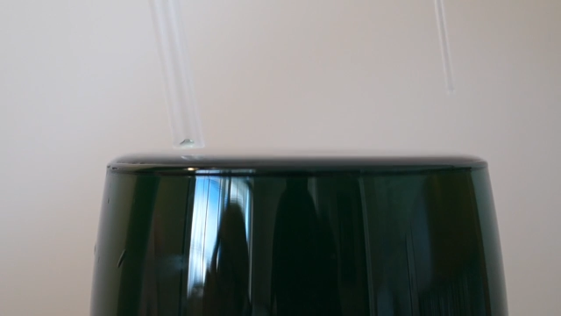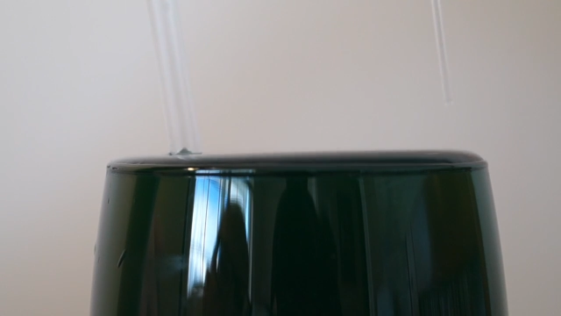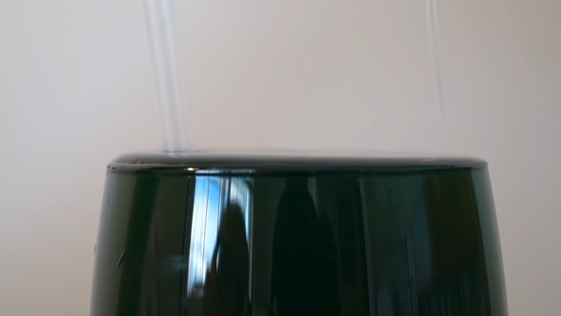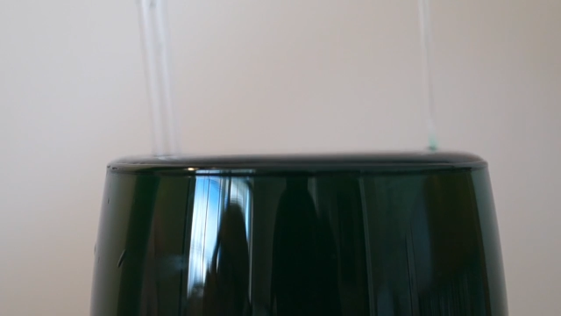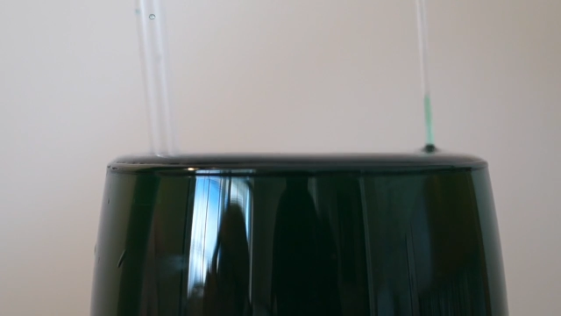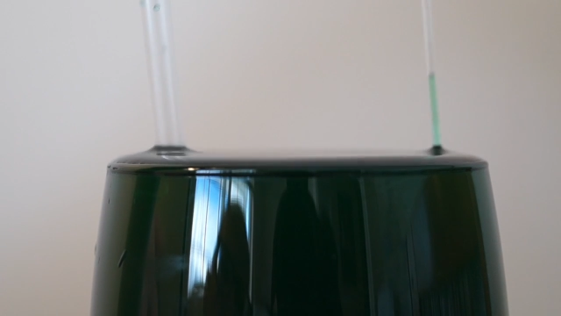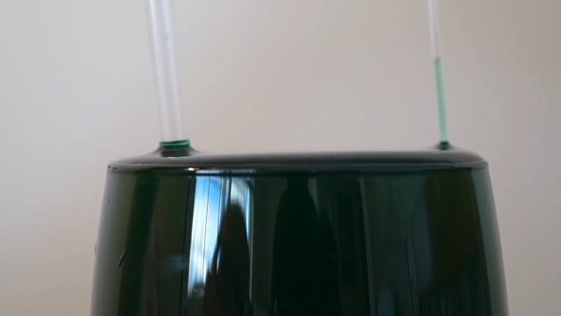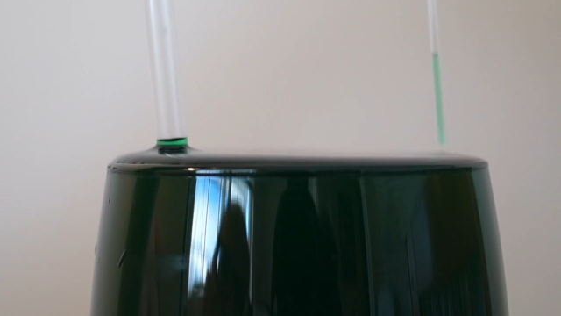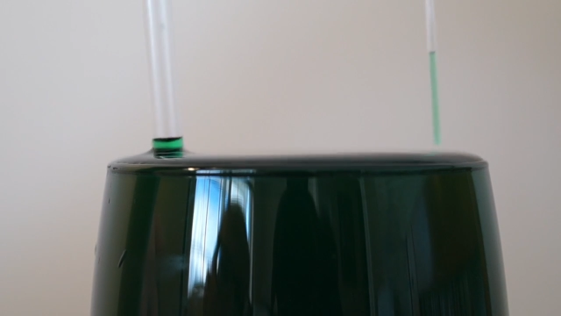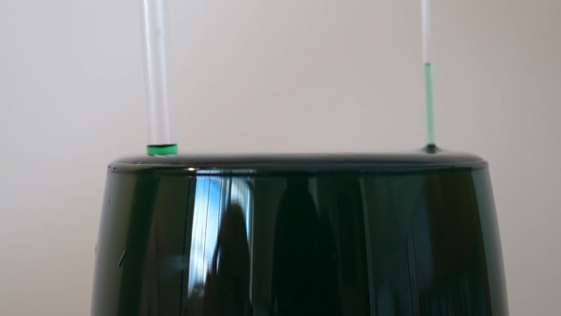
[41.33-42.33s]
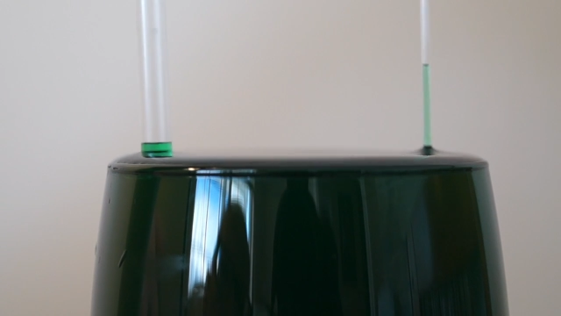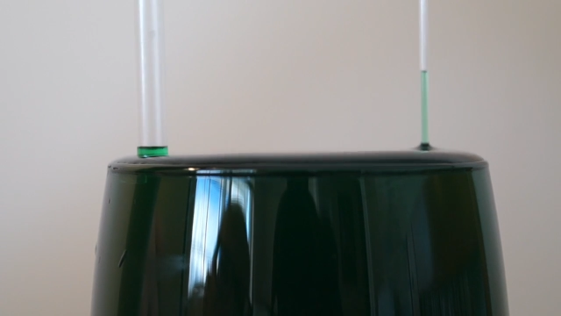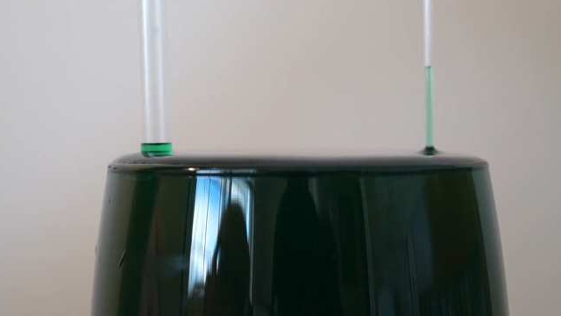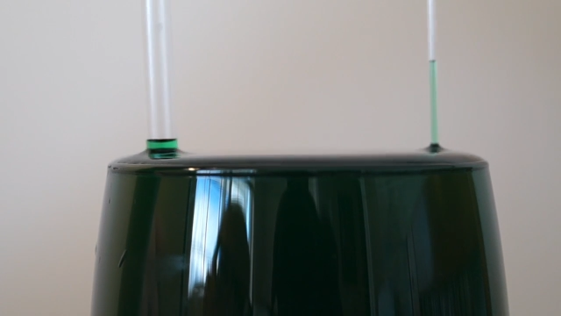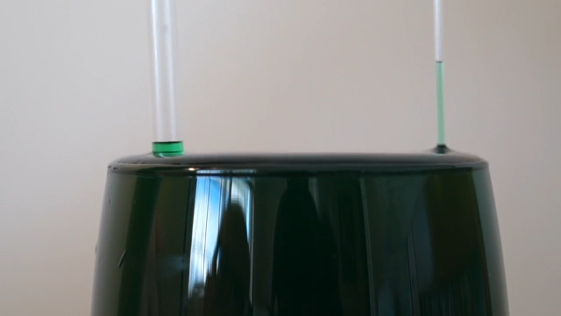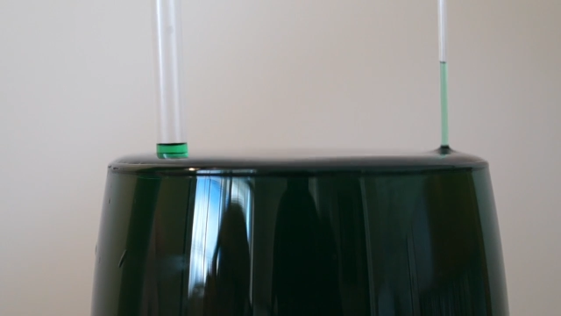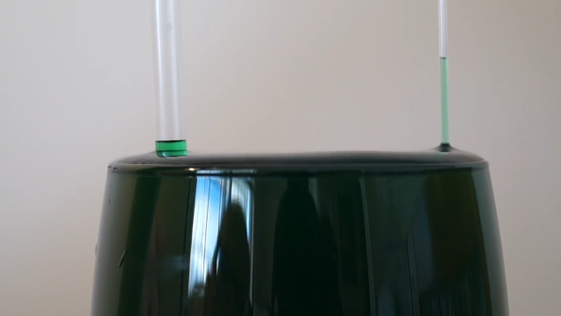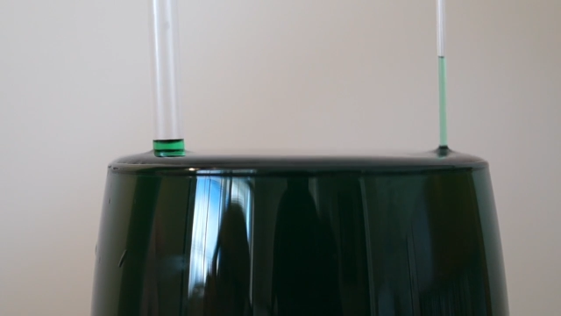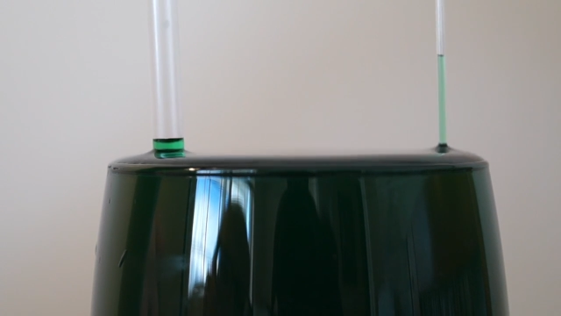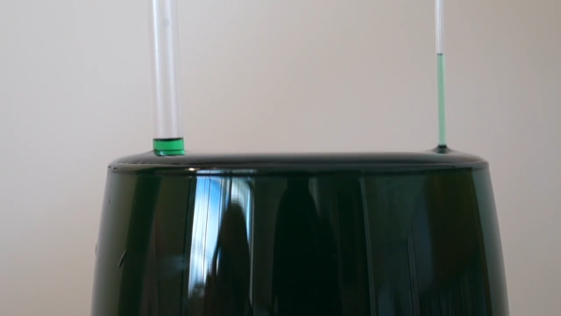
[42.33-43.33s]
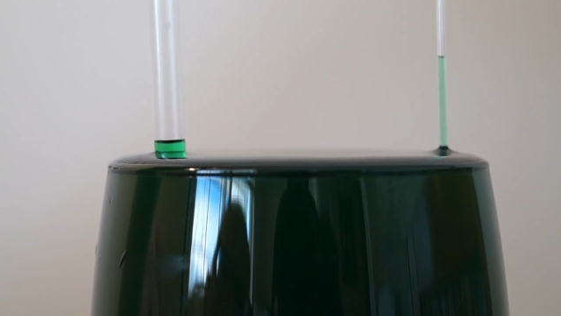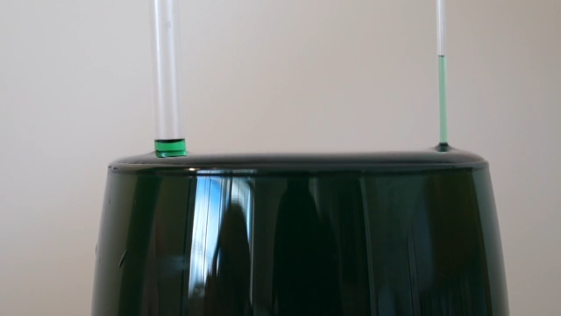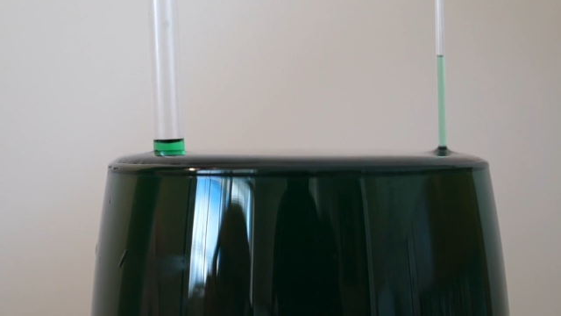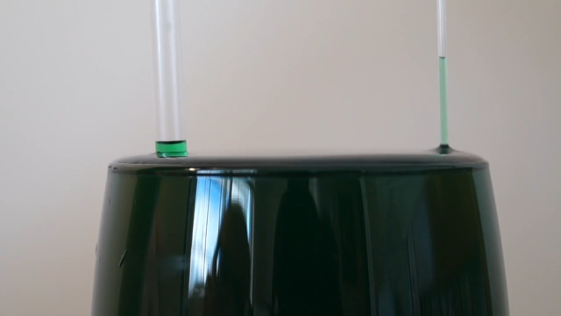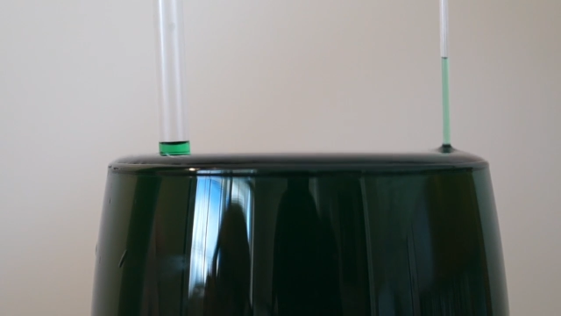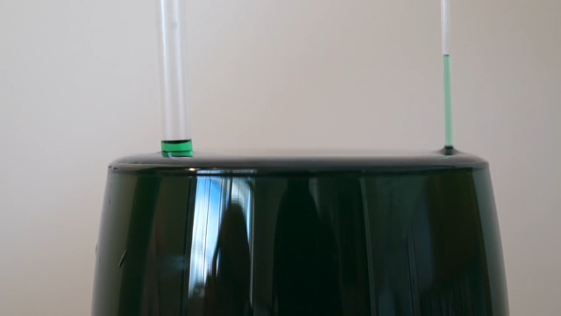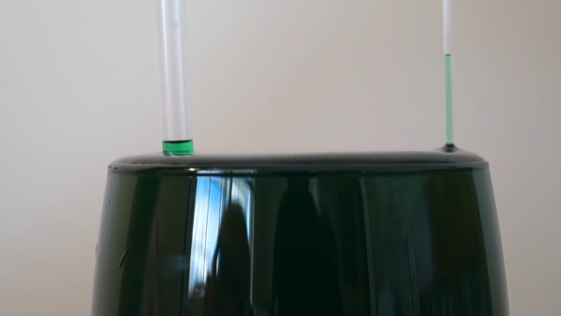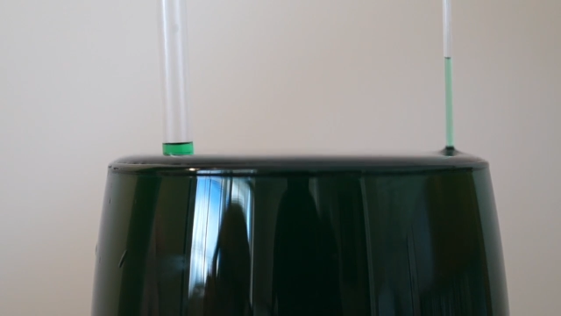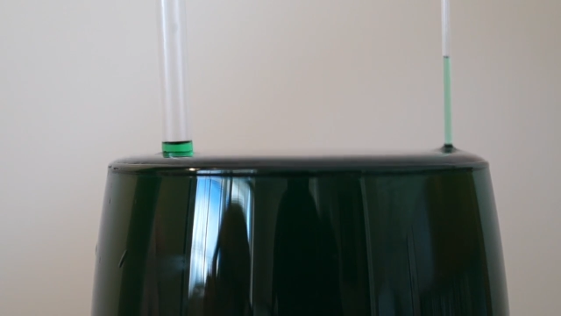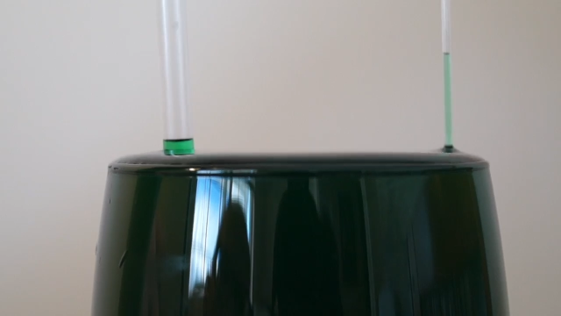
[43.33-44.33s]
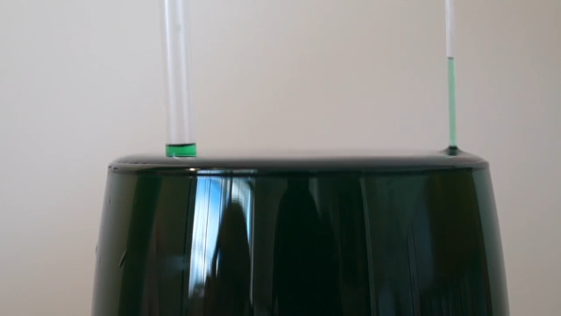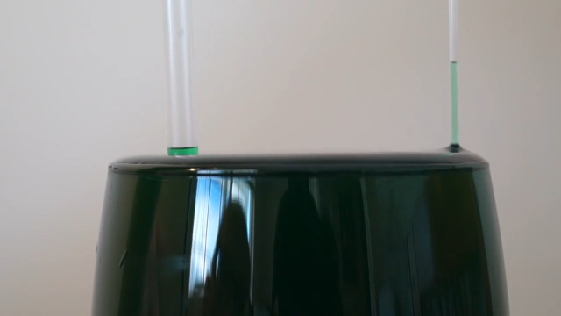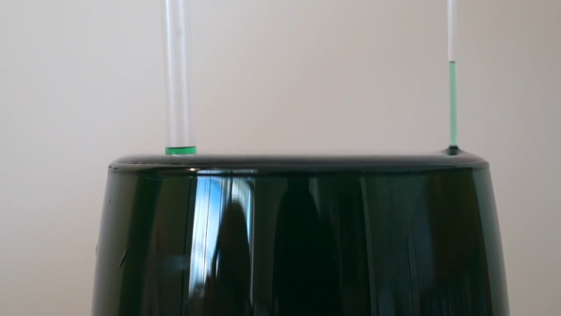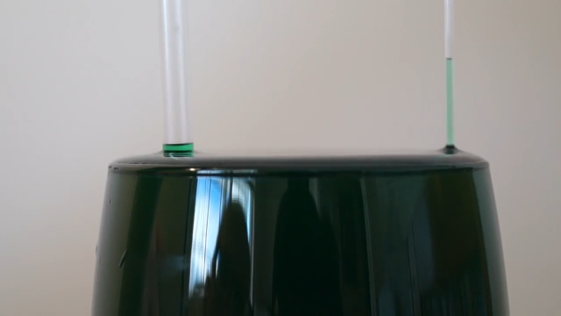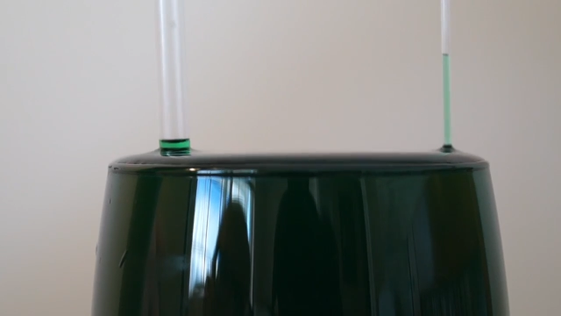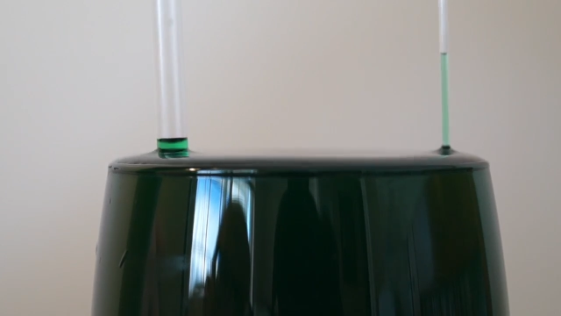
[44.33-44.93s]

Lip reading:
[unreadable: no face in view]